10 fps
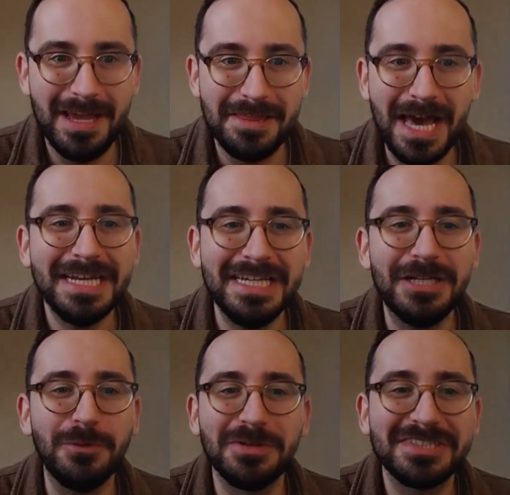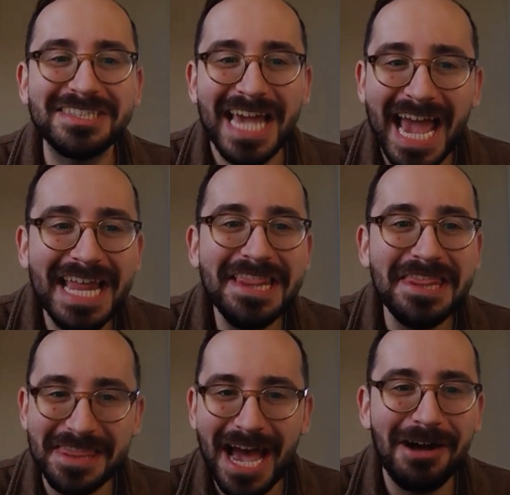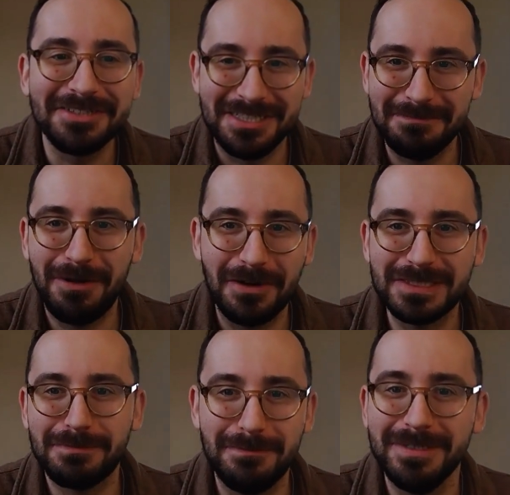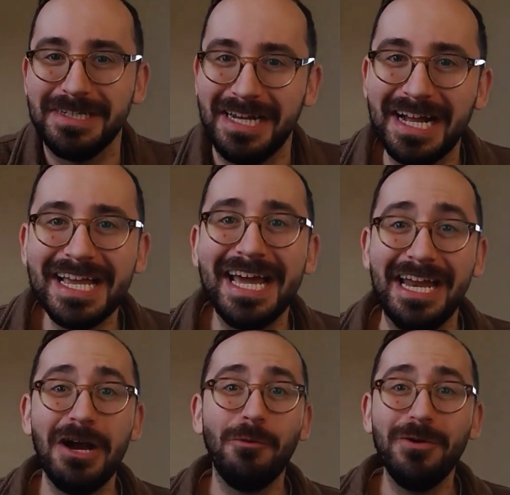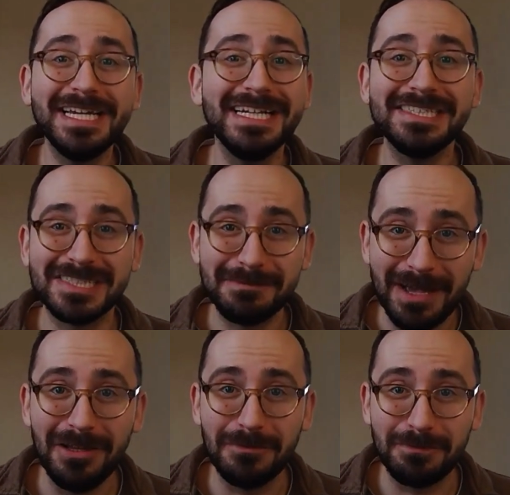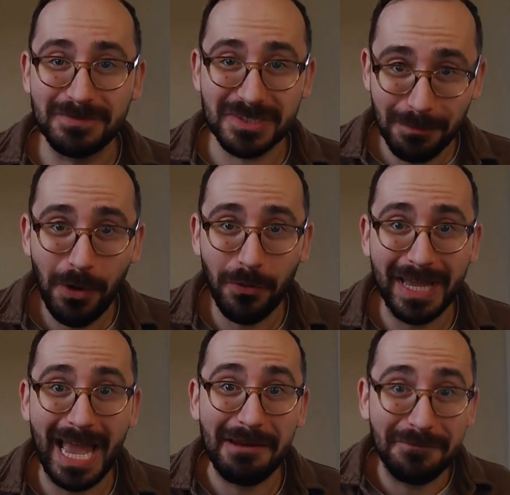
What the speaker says: that equals 10,000 parts per million. Again, we can smell smoke at